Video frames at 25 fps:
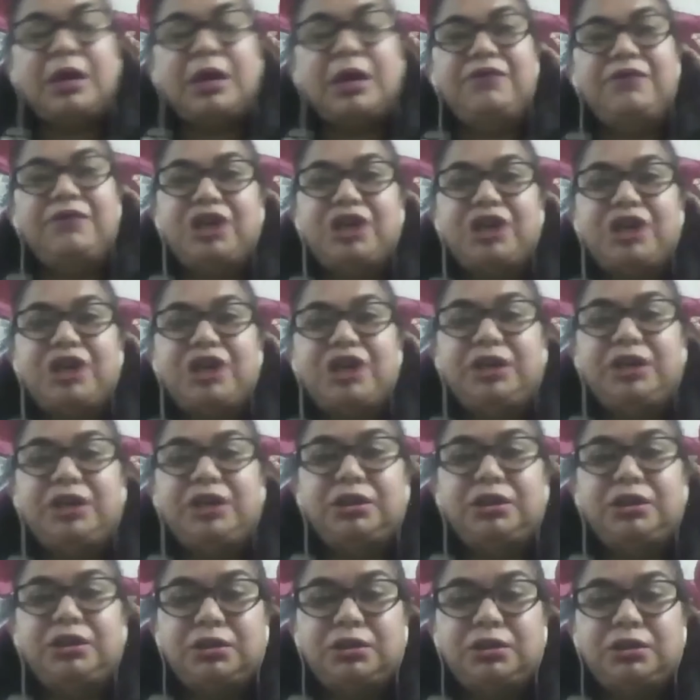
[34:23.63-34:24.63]
you shared
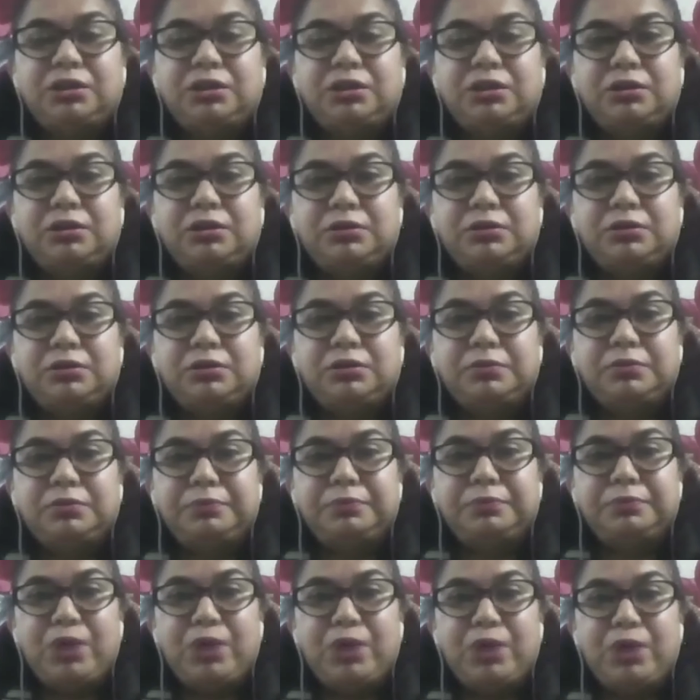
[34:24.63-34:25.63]
the
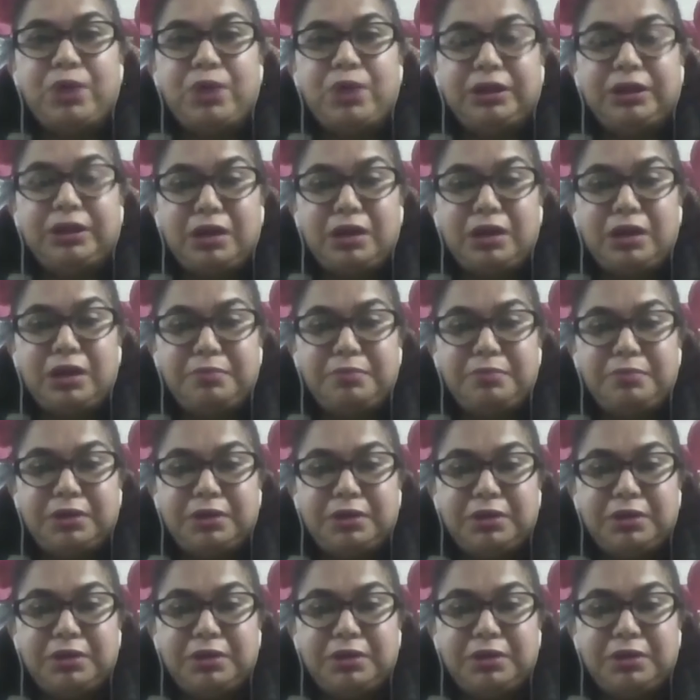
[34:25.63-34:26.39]
Vietnam?